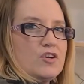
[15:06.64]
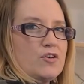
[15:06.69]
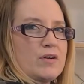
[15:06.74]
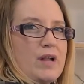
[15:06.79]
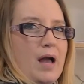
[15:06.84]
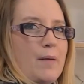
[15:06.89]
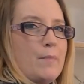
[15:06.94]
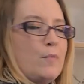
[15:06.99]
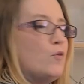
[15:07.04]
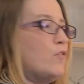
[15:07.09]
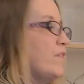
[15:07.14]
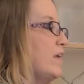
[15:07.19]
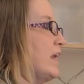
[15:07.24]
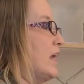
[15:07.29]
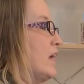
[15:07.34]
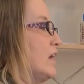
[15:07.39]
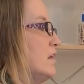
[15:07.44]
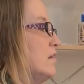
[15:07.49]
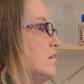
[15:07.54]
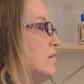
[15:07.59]
You're not
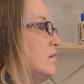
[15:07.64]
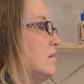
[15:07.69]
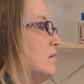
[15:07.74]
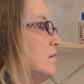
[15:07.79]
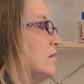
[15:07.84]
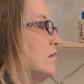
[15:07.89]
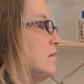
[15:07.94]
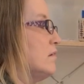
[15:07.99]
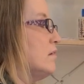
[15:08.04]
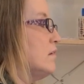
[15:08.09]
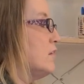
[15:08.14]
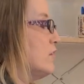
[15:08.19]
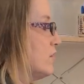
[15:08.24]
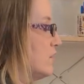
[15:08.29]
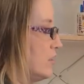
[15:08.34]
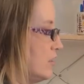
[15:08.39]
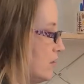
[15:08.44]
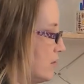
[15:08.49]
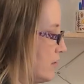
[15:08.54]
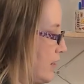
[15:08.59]
moving it. Nah.
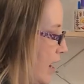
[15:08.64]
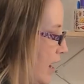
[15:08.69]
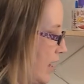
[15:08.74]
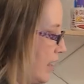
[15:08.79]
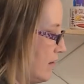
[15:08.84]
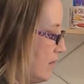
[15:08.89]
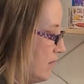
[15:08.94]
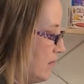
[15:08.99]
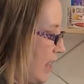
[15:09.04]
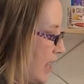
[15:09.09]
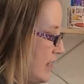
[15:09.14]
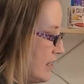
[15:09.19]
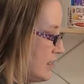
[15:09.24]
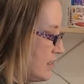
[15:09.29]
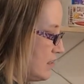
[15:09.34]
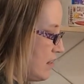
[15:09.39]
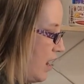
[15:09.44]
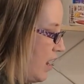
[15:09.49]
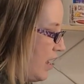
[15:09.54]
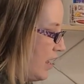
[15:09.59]
You're you're not that
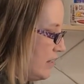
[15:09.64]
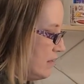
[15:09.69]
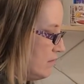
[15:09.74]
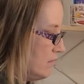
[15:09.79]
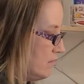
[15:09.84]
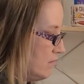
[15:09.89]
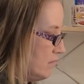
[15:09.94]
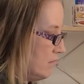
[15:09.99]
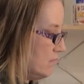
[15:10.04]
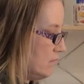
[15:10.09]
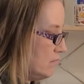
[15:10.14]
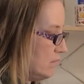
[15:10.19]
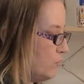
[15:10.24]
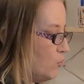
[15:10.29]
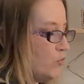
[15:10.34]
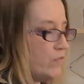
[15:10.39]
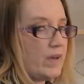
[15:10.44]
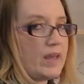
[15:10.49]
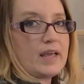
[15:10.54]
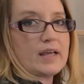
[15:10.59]
is not
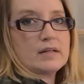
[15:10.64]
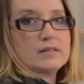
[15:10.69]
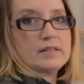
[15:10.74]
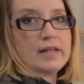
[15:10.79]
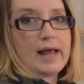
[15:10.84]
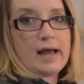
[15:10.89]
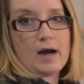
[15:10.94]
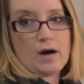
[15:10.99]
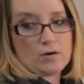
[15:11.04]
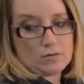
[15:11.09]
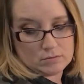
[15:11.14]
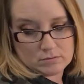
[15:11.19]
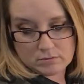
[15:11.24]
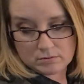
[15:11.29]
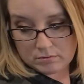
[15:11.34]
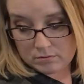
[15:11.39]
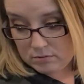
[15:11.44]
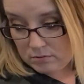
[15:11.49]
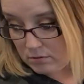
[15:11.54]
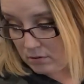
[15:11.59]
moving. Now,